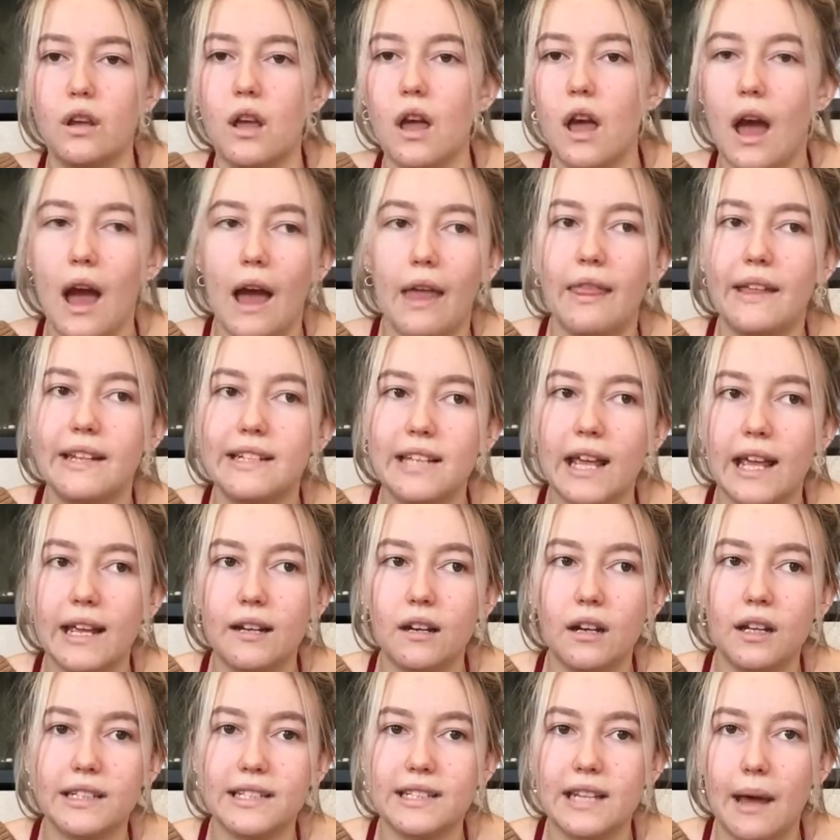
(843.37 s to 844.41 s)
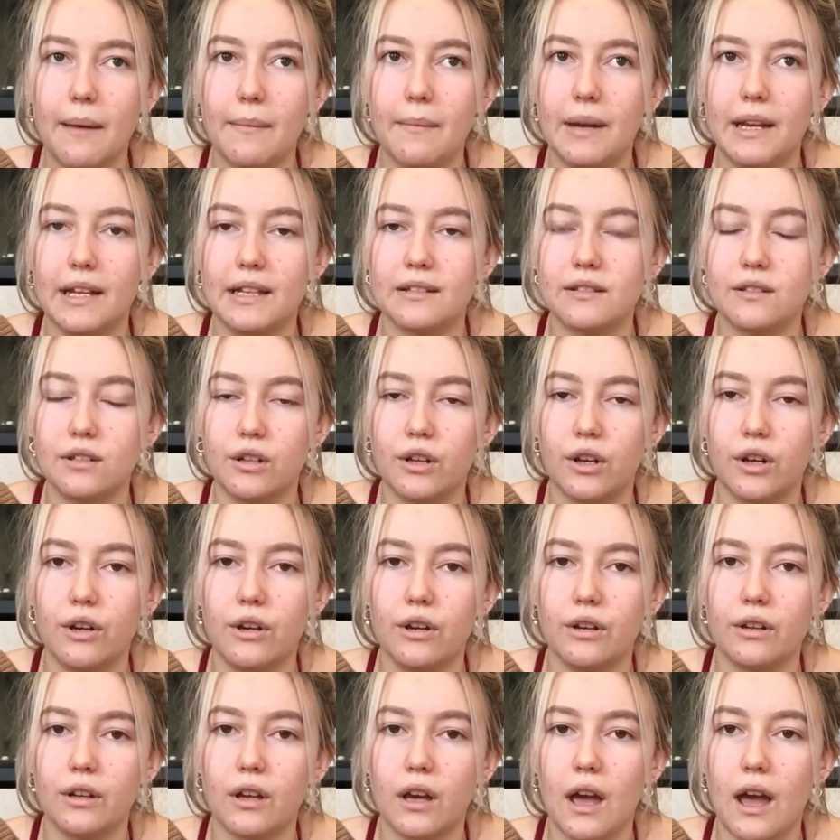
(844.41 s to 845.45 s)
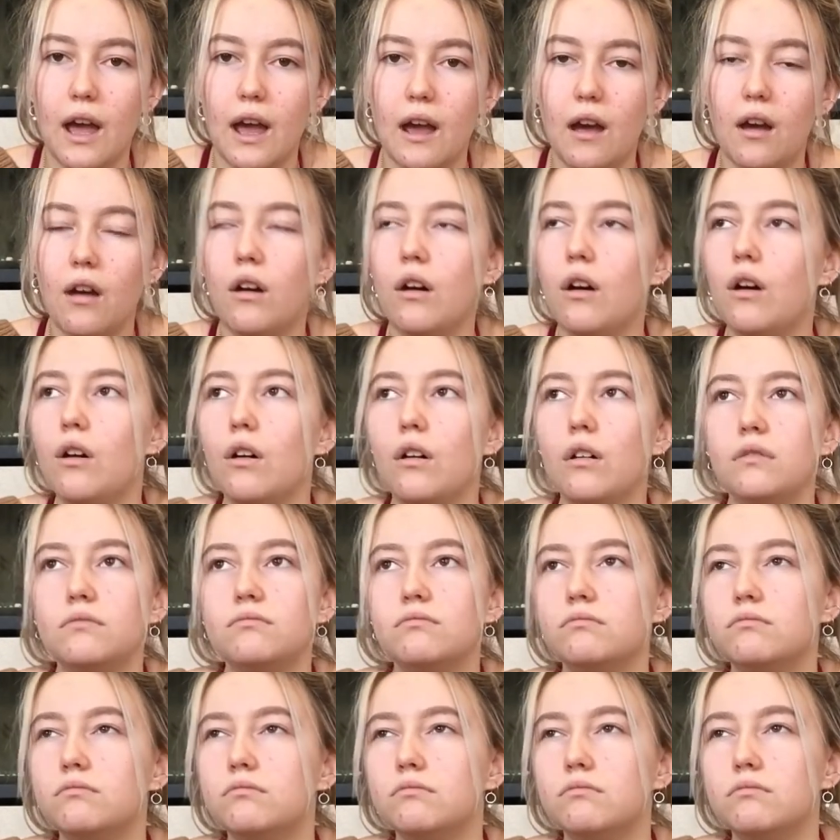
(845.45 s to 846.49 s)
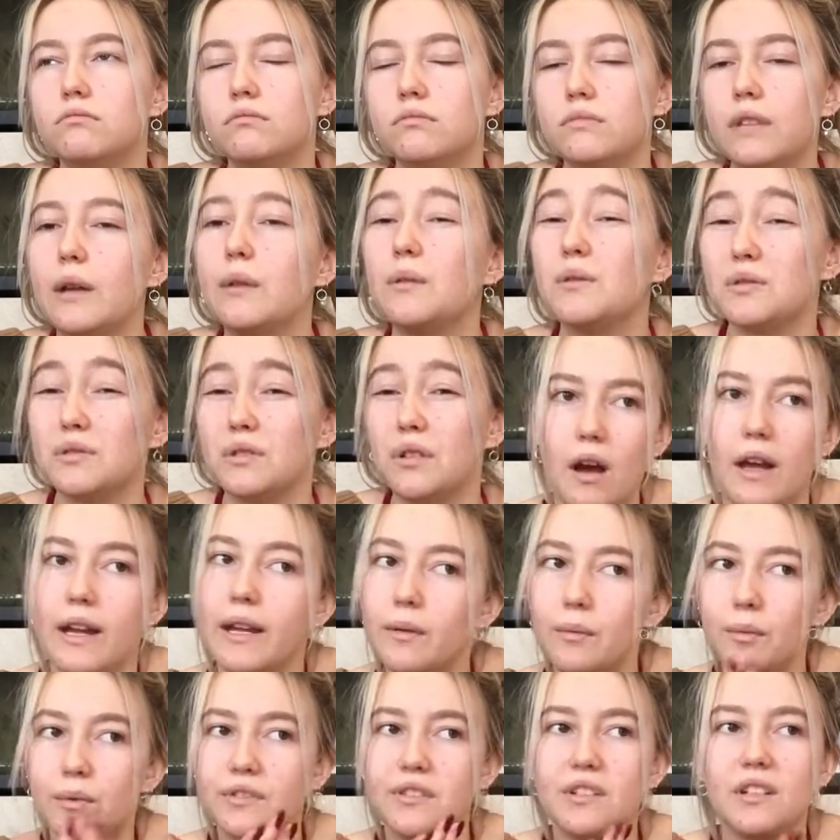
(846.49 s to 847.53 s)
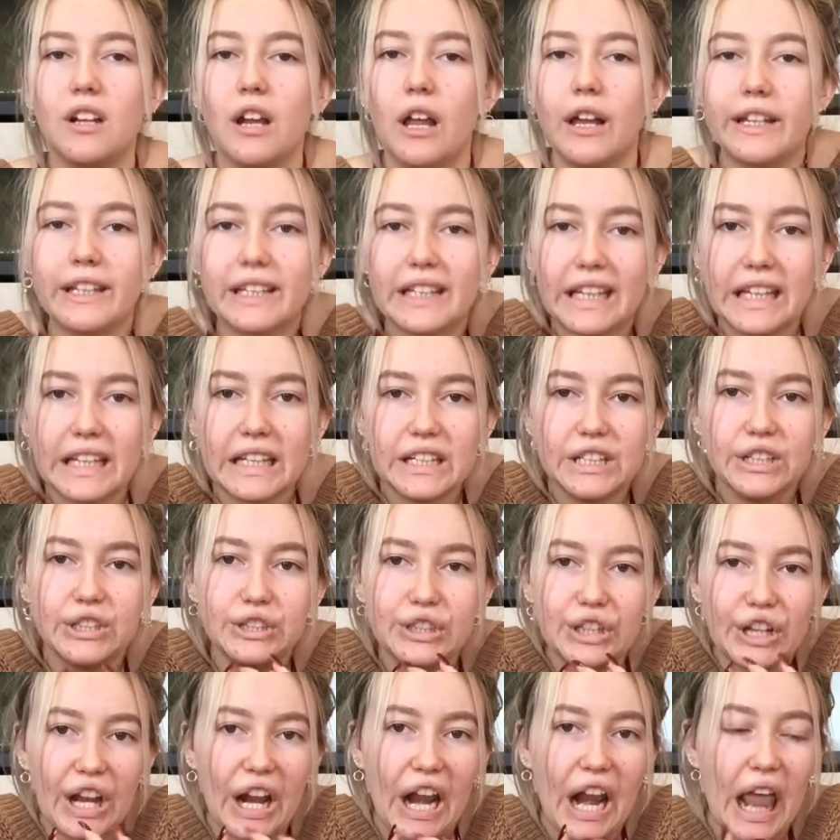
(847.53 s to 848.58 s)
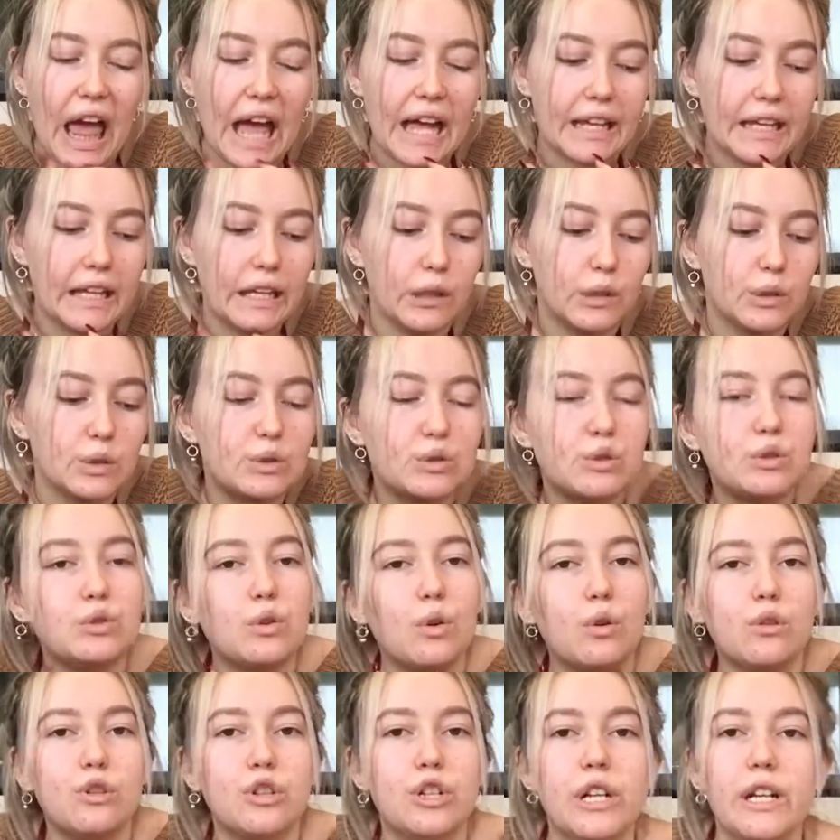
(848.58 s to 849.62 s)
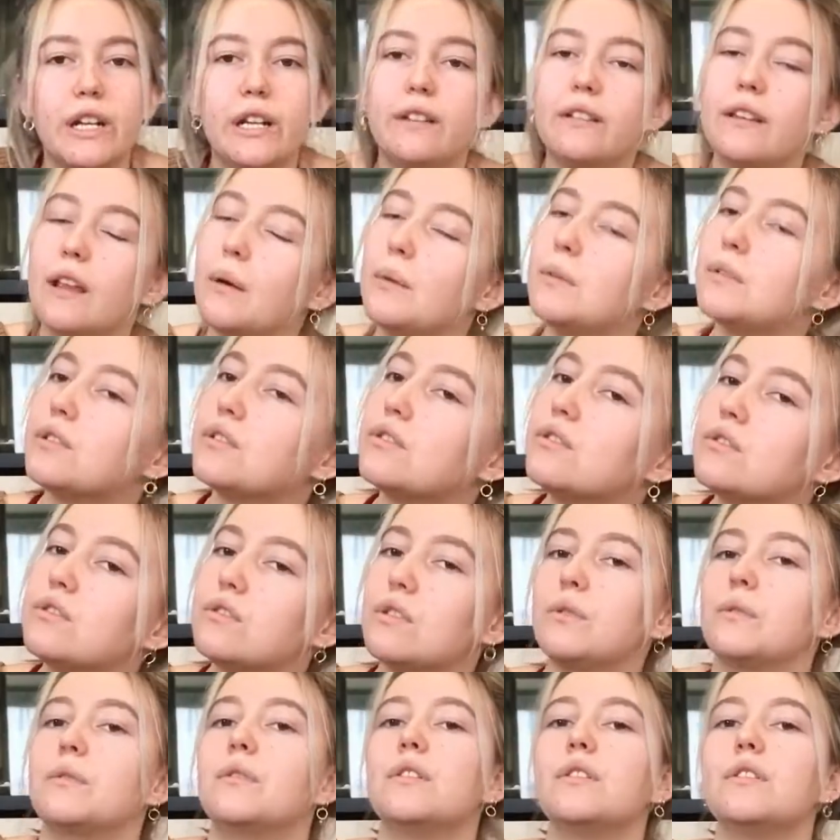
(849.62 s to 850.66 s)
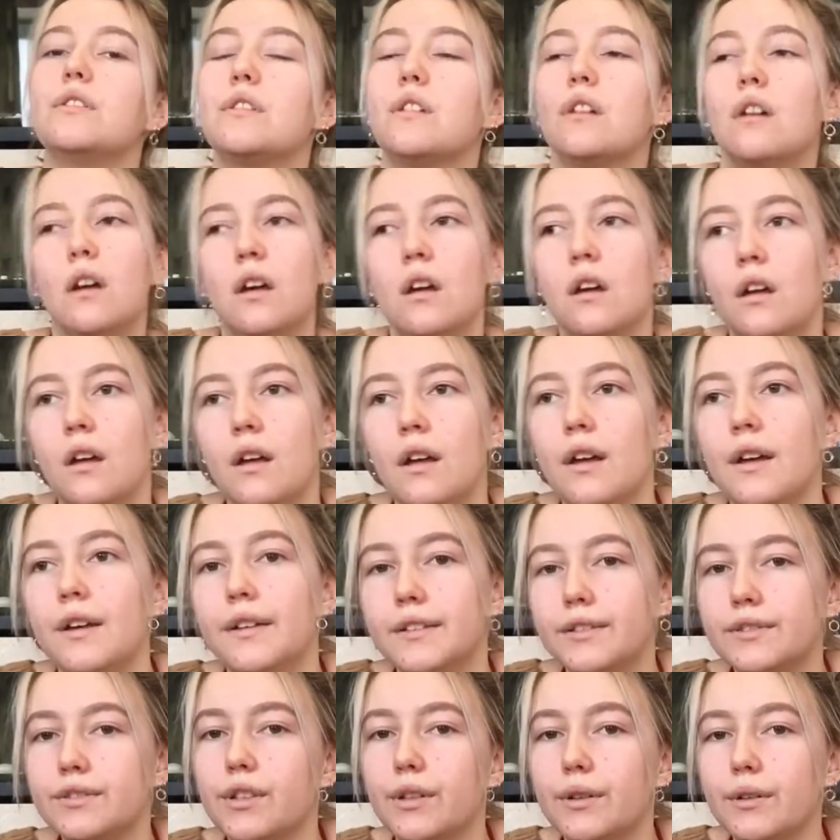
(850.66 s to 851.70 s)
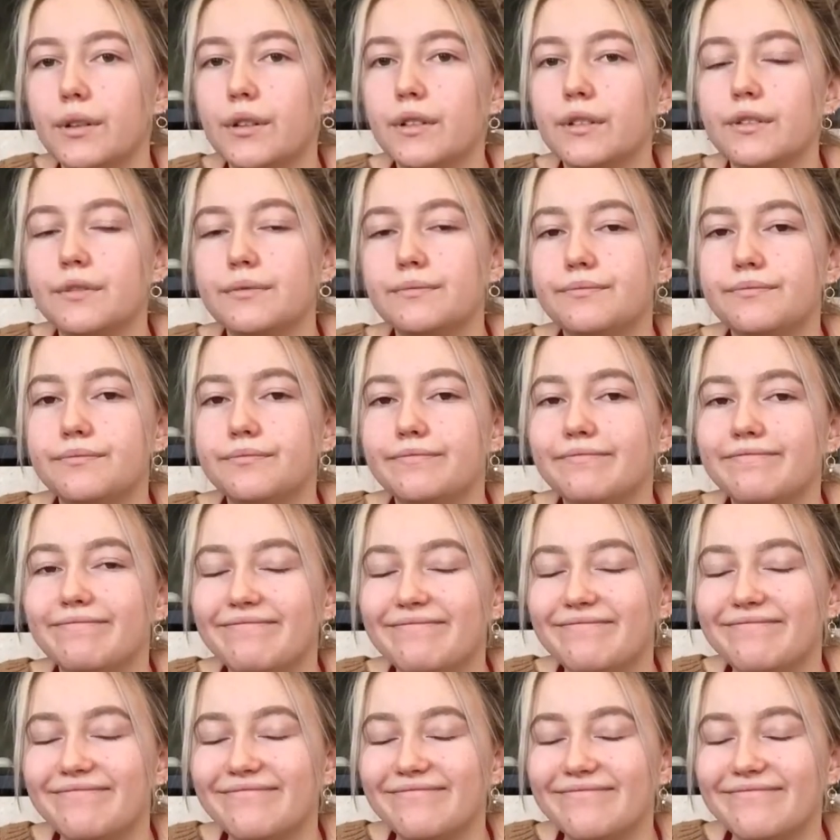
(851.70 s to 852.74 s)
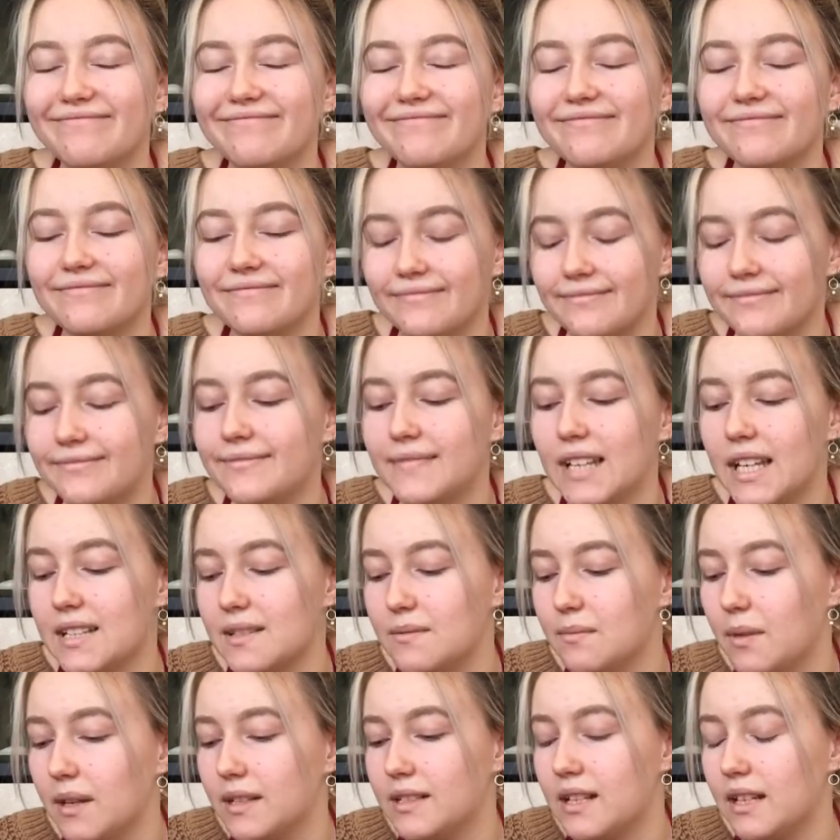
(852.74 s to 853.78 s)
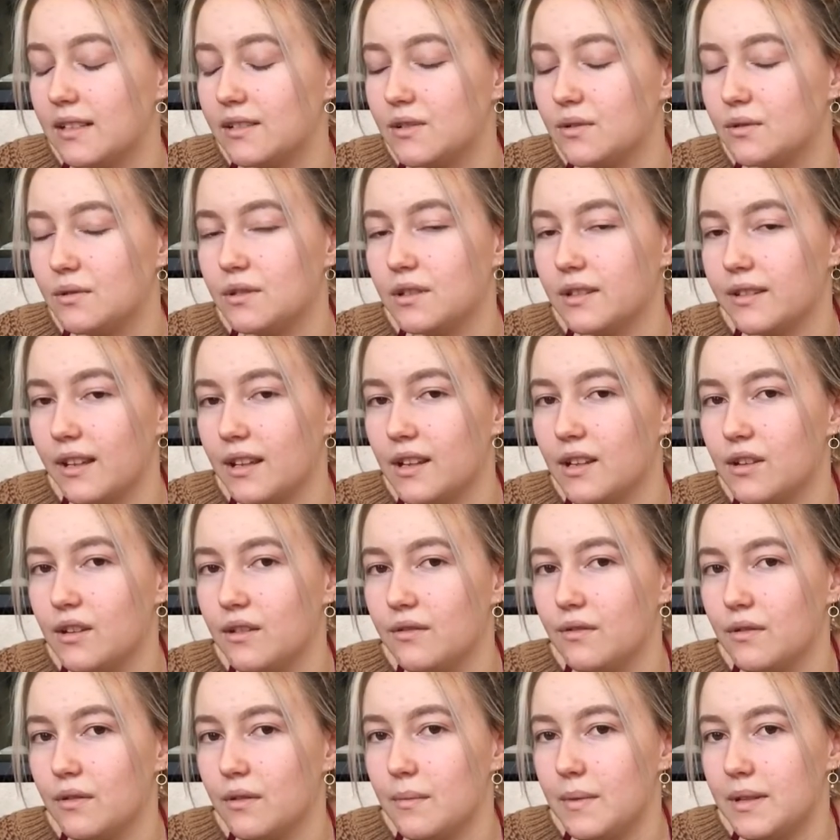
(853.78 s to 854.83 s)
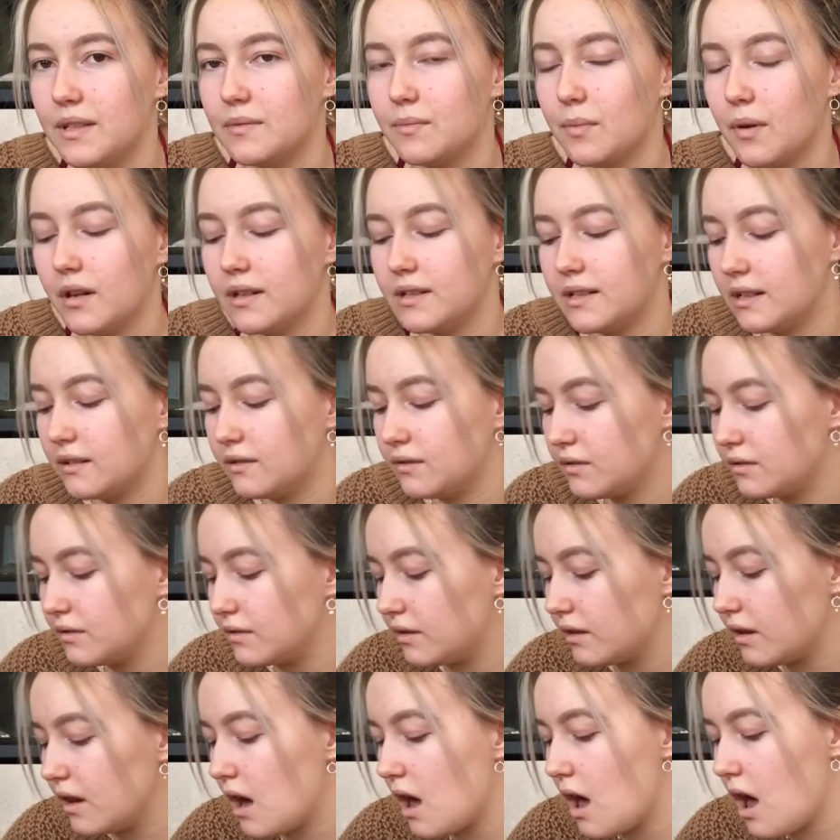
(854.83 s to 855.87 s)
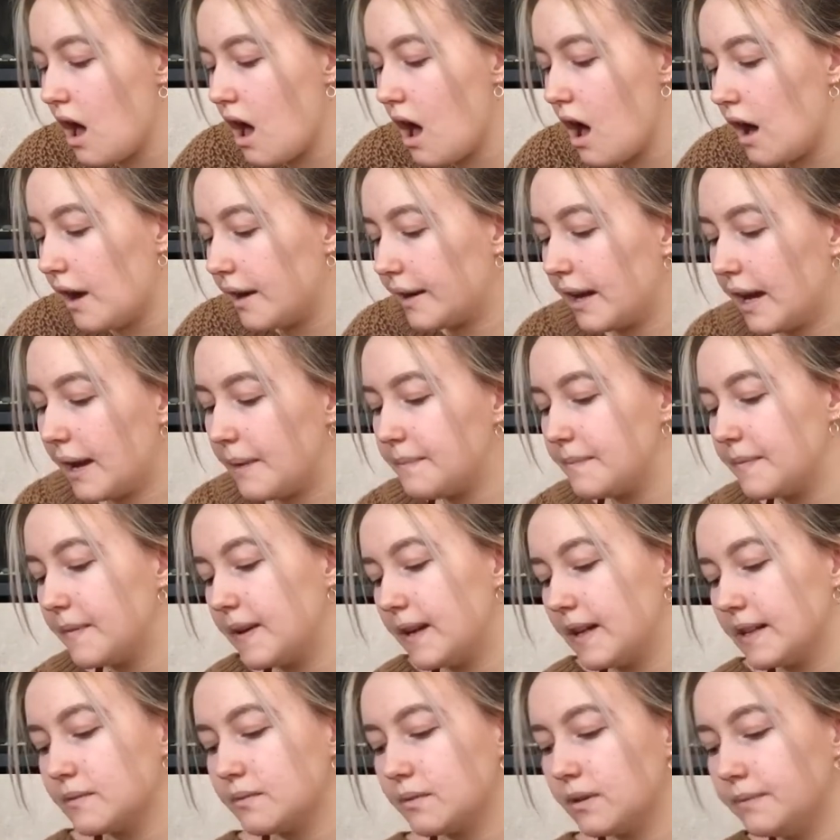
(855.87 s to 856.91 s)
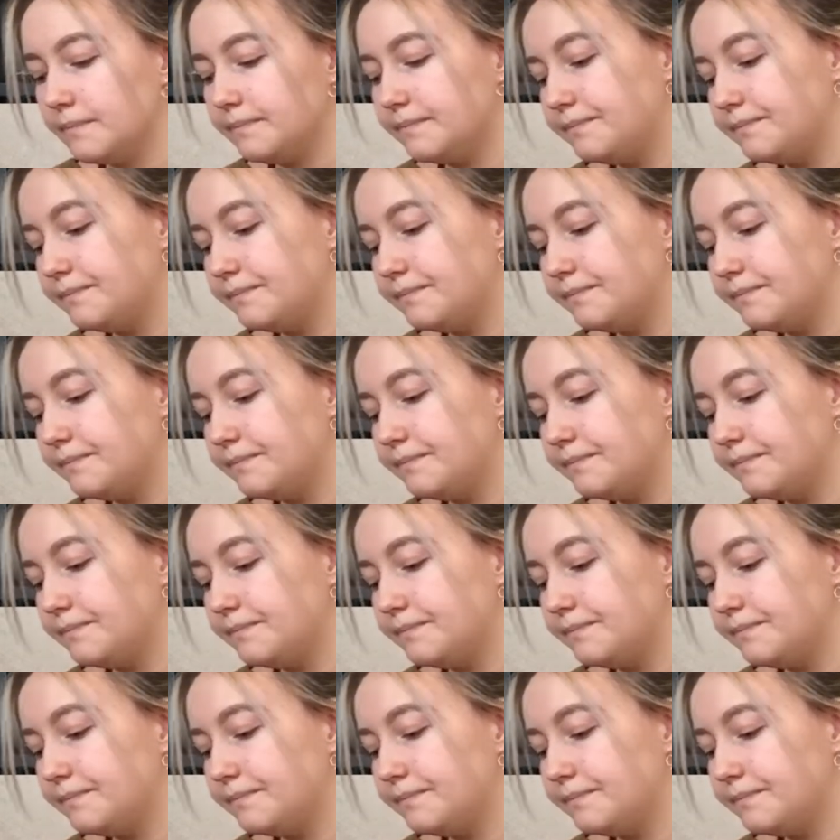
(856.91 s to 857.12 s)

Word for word: And they take like 10 minutes to cook. Oh, they were so good. It wasn't like claggy or stodgy. They were just so good. So good. That's my TED Talk. Thank you for the mince pie TED Talk. Okay, the next one.